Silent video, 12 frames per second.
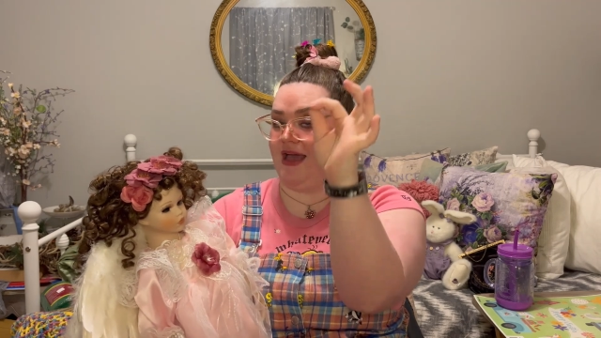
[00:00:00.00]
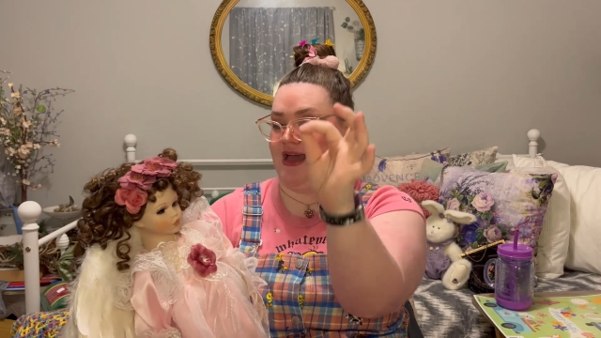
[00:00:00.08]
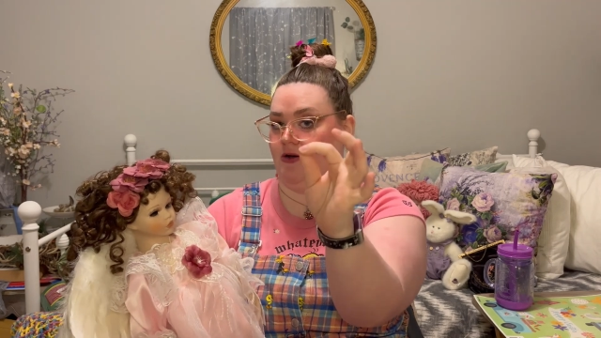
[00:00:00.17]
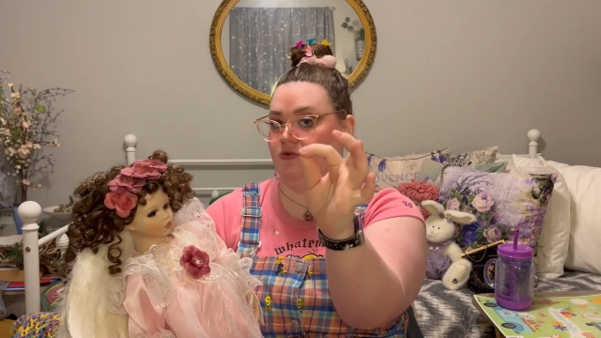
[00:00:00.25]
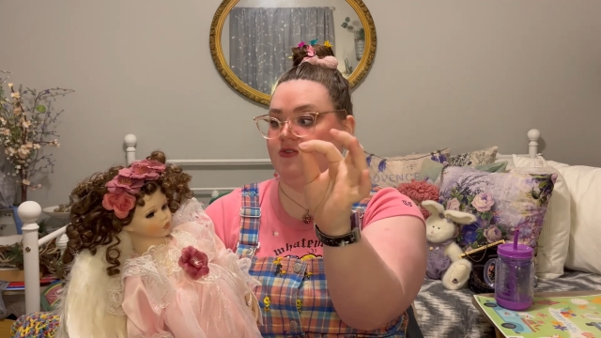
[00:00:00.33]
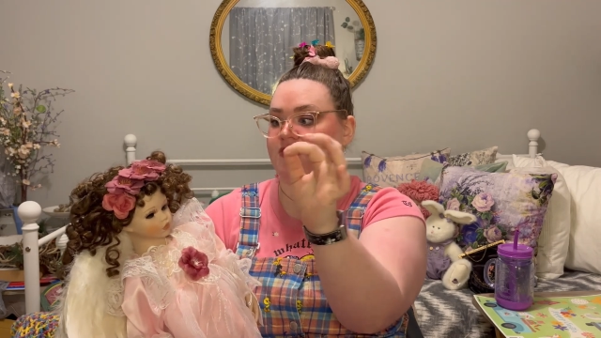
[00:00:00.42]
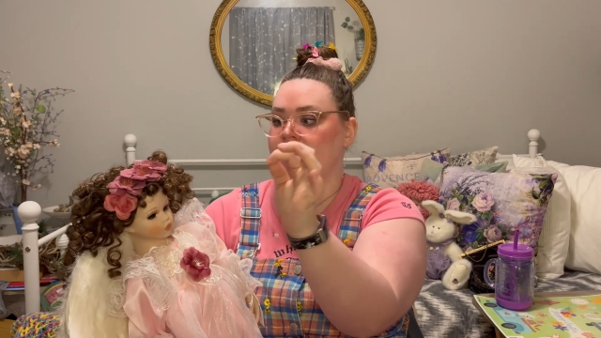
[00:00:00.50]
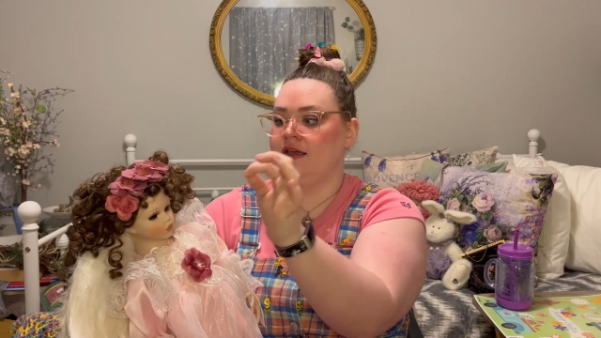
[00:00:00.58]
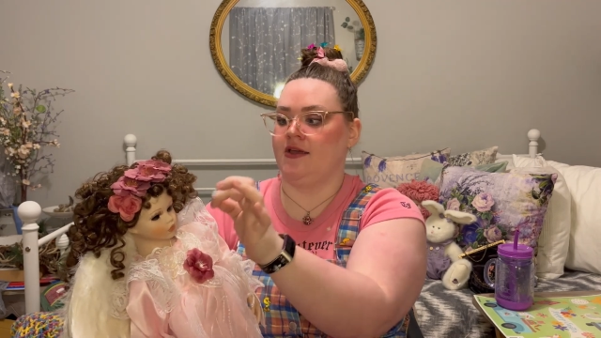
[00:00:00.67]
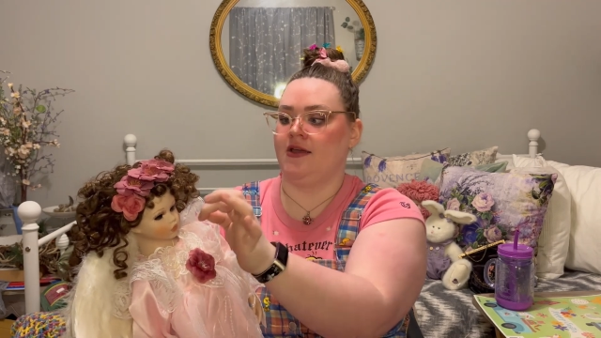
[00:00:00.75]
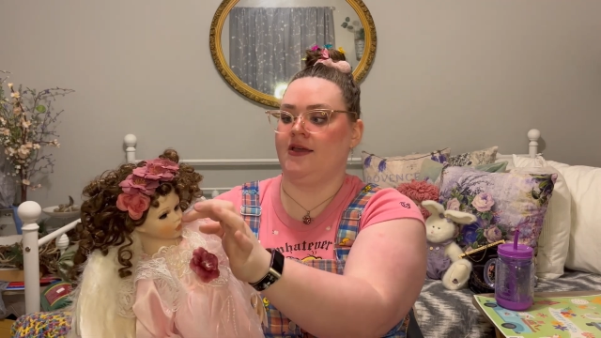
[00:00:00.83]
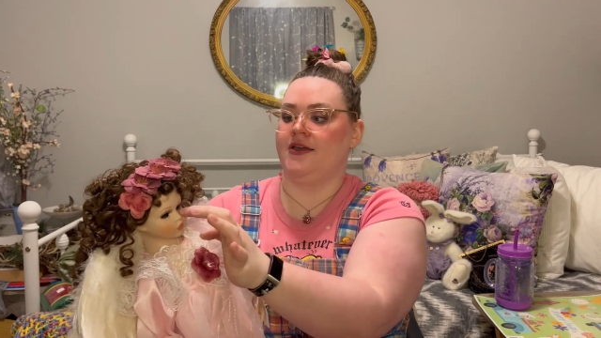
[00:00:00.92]
out,
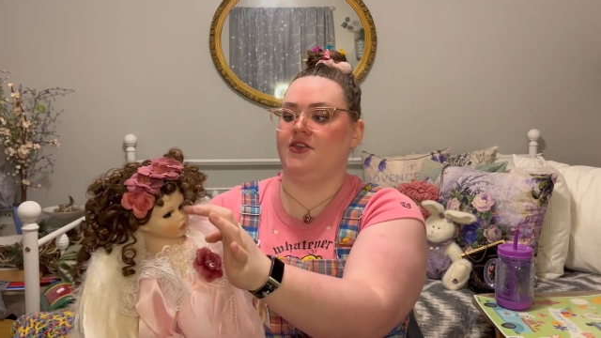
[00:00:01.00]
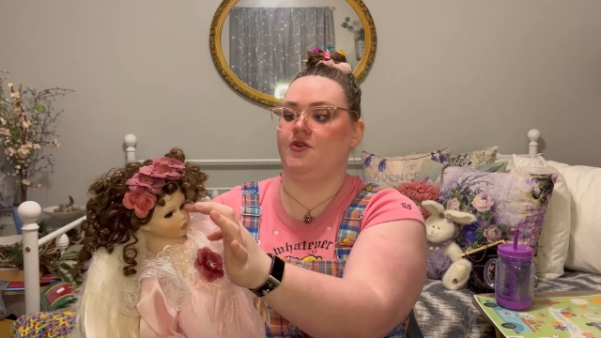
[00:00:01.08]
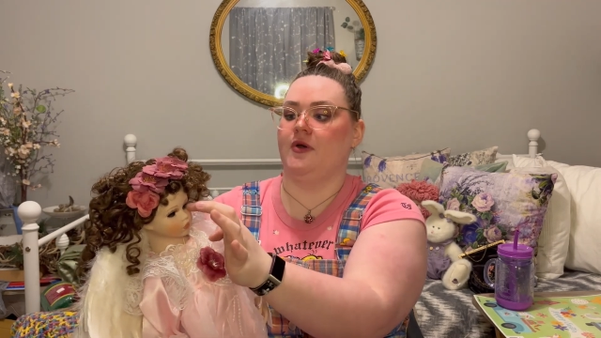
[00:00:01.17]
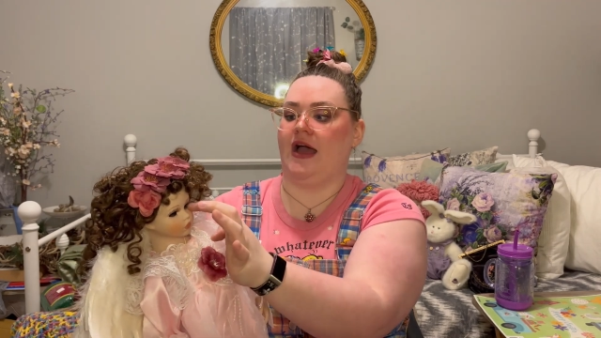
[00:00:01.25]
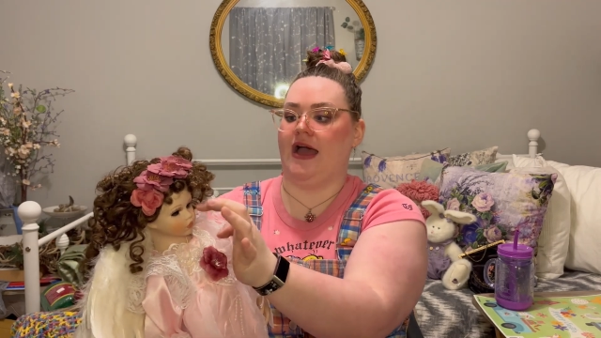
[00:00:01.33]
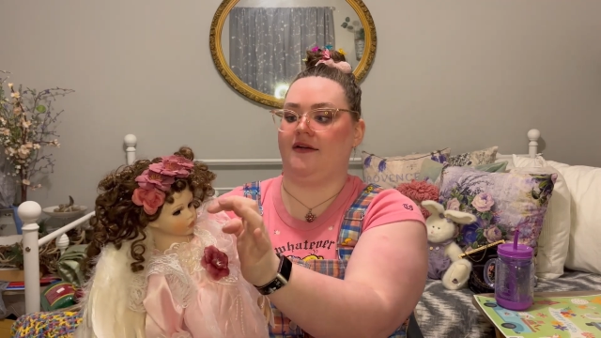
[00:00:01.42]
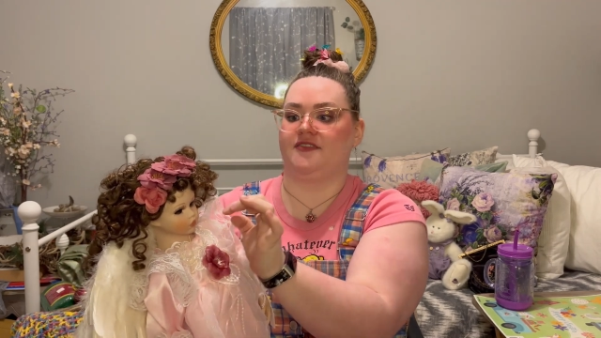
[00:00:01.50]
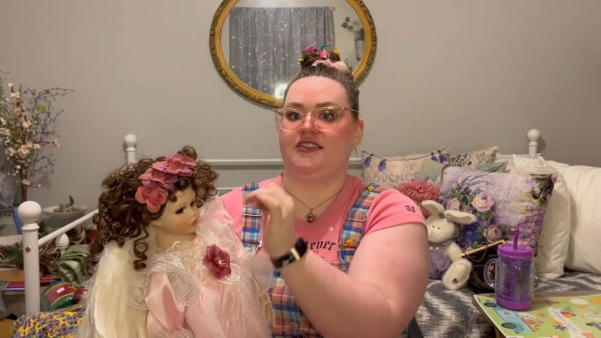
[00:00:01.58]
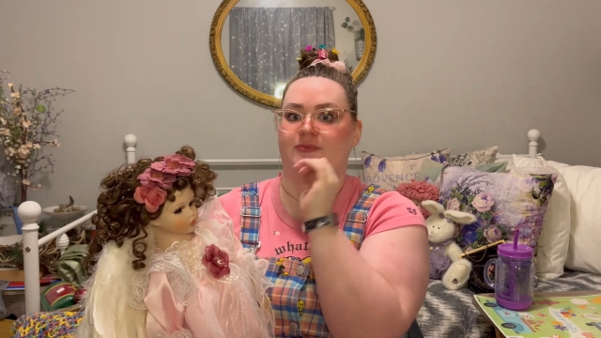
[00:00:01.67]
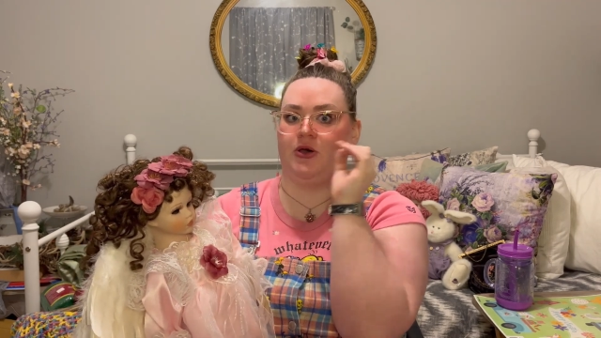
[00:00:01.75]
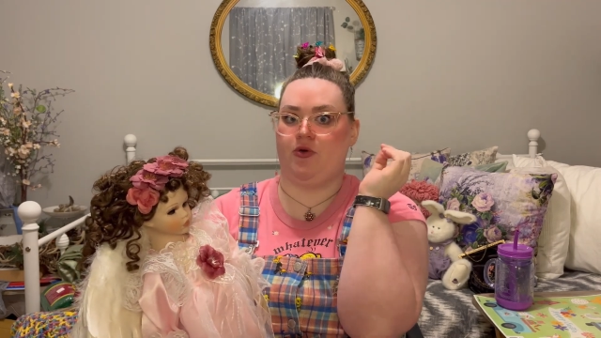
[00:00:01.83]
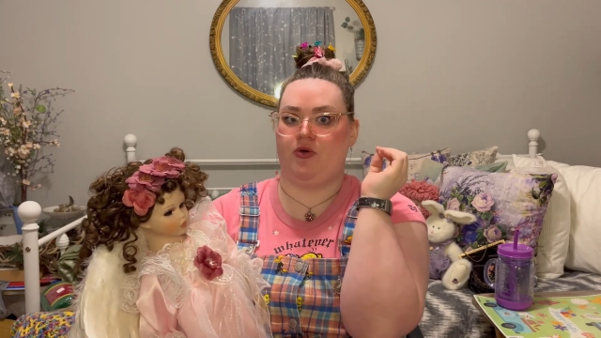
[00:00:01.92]
you have to
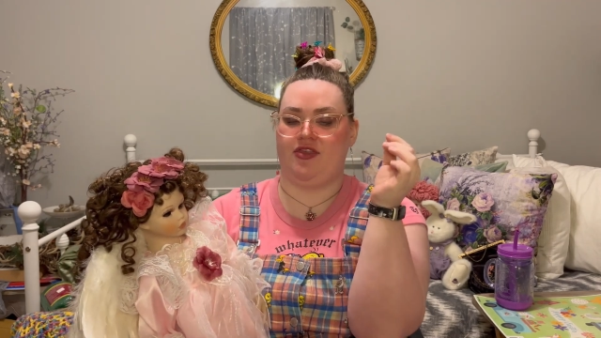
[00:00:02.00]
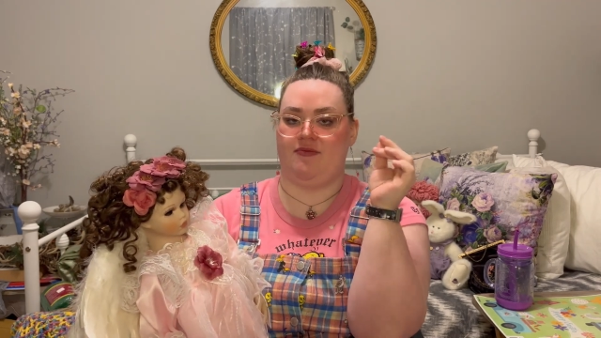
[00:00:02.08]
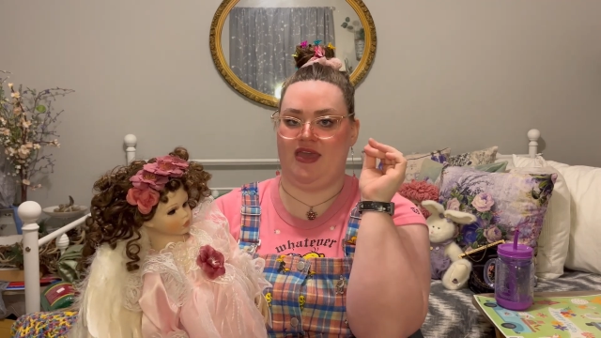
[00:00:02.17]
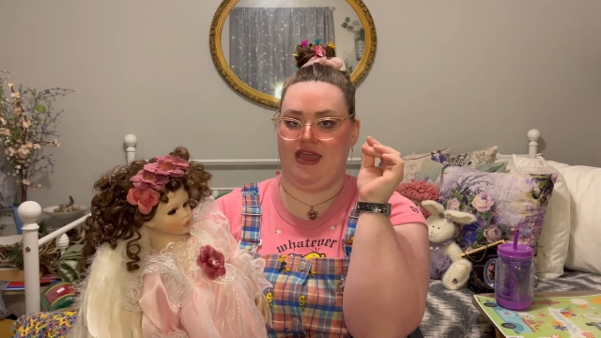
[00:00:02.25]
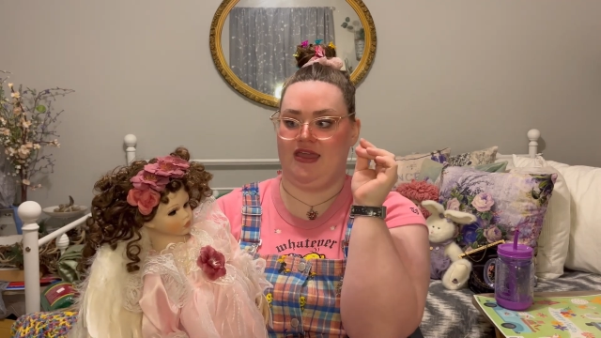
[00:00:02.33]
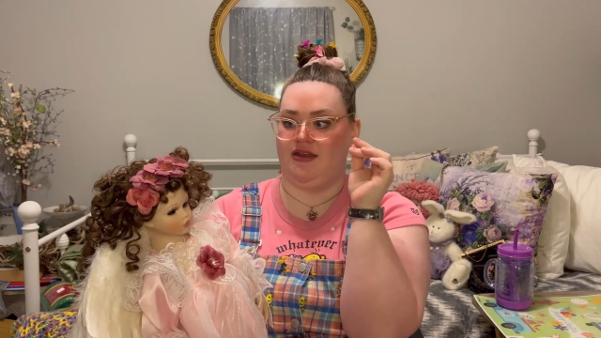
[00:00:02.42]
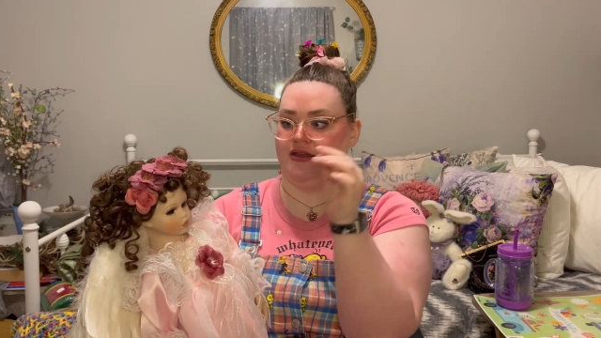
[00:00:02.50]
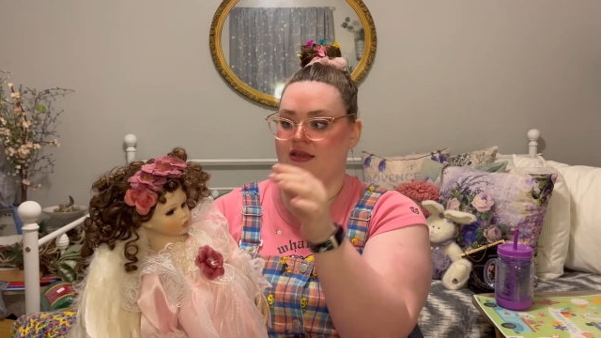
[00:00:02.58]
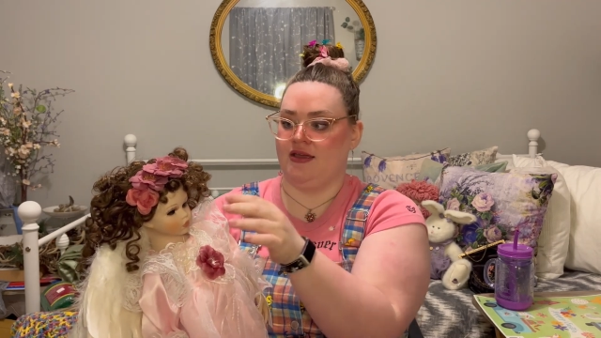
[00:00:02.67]
poke them in